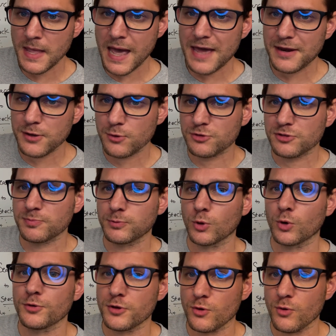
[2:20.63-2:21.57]
How do you
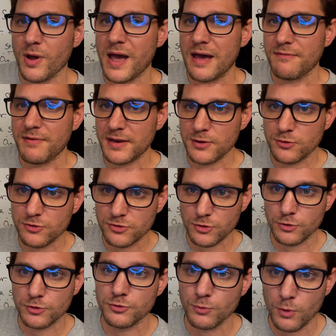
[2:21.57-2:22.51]
explore the graph? How do you
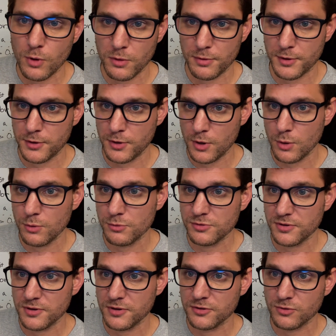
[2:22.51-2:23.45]
search through all of the
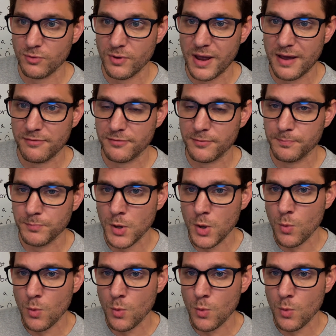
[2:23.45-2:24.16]
nodes in this graph?